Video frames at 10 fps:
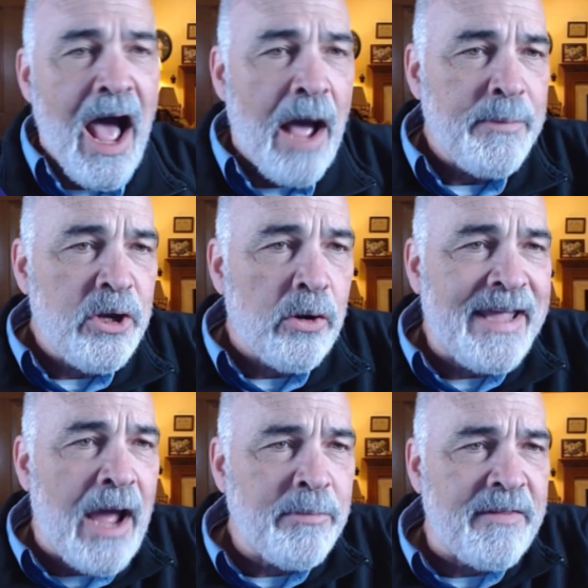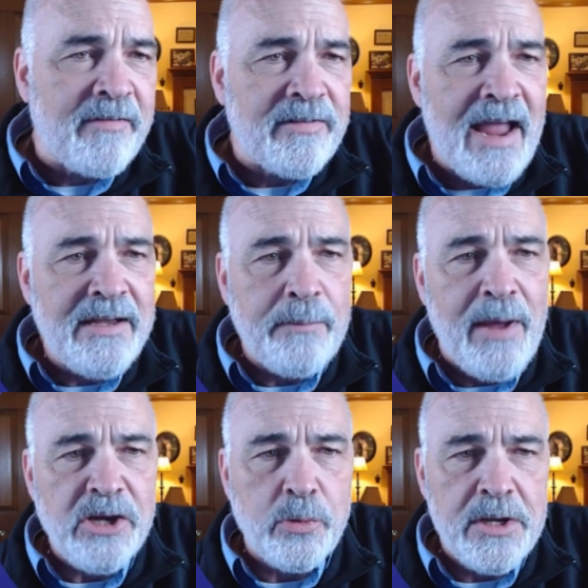you'll come to this landing
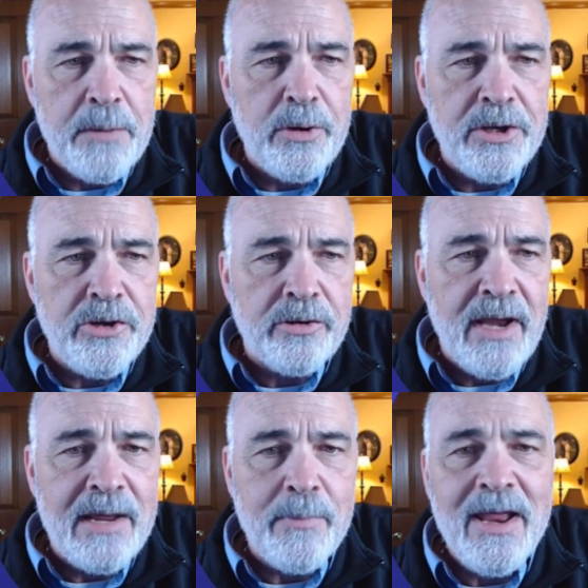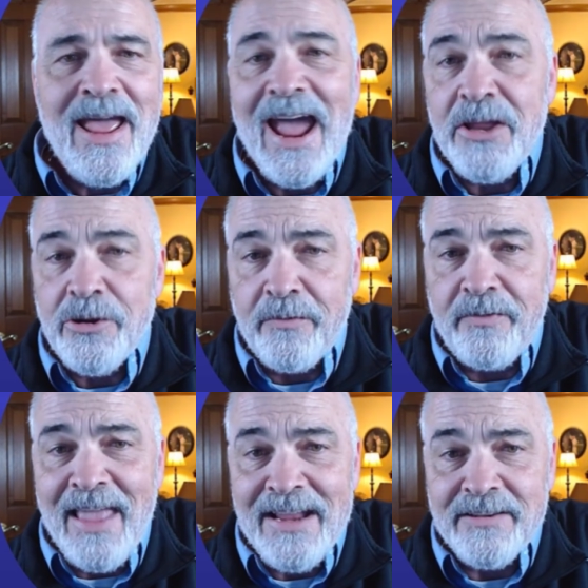page where you put in your name and your
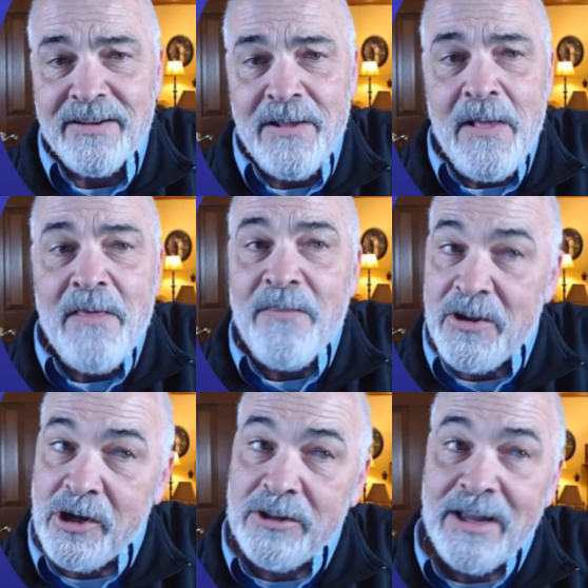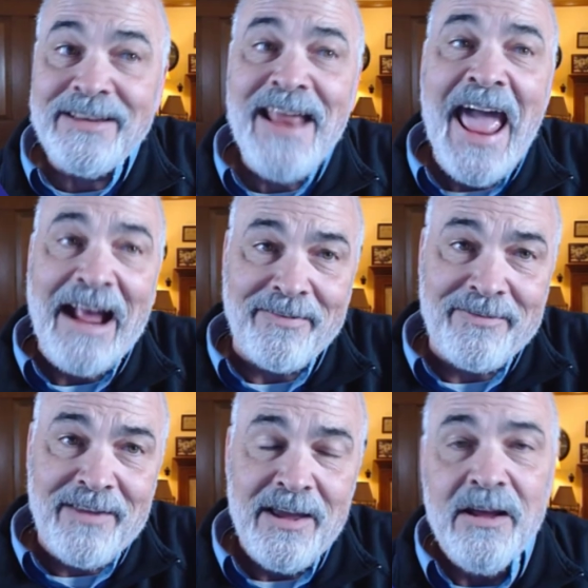state. Then you click
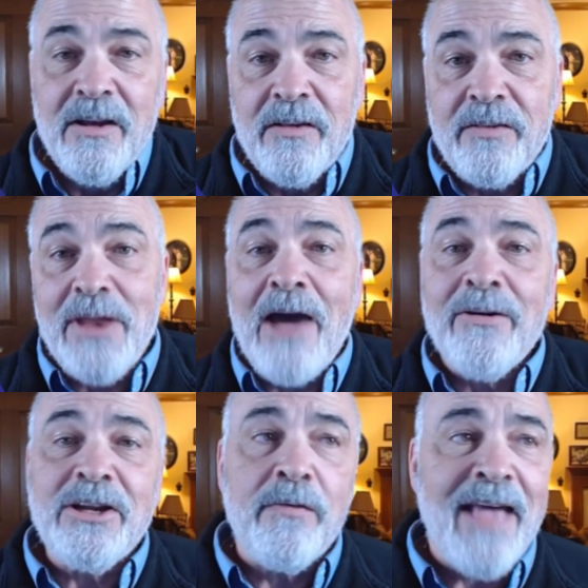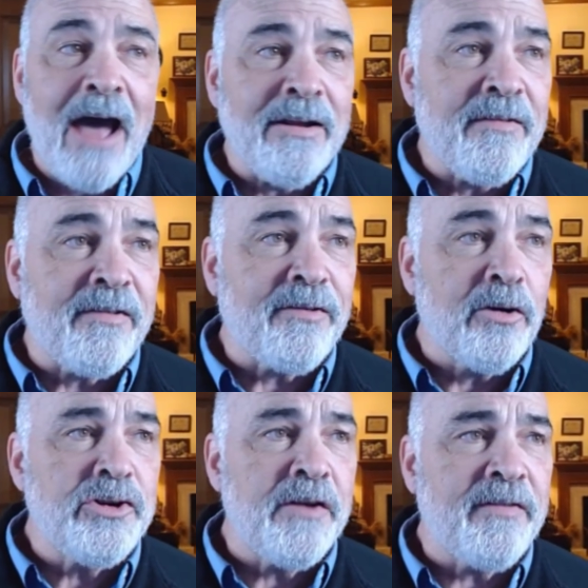Next. So now it goes out and
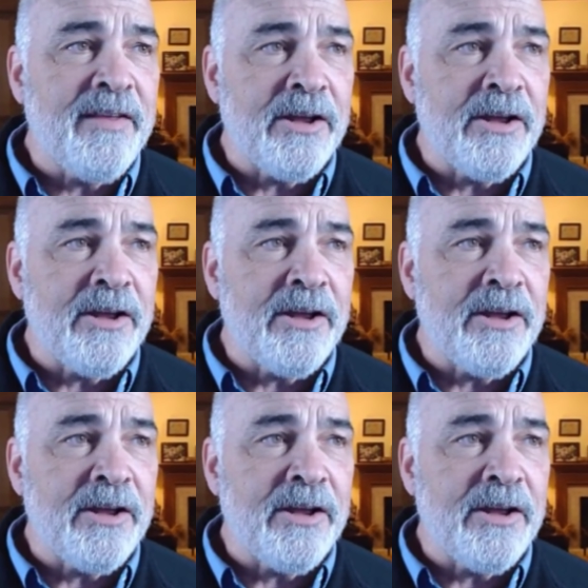searches the